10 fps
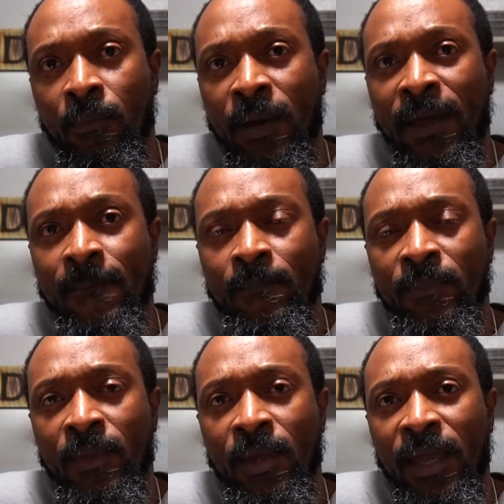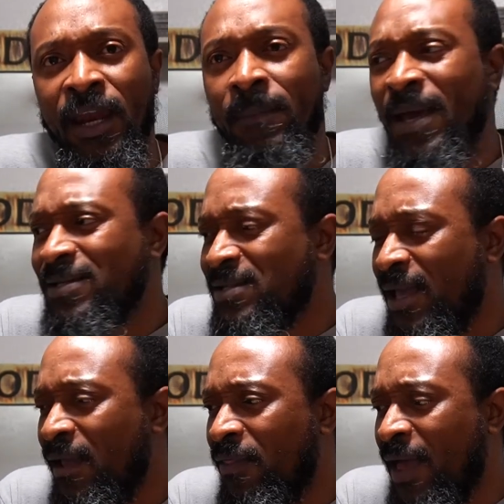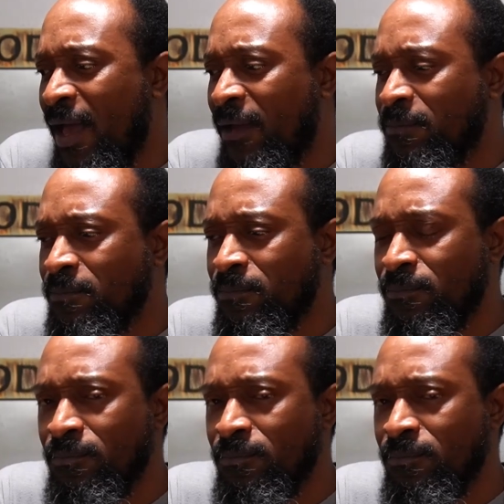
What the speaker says: right? And I'm not saying that,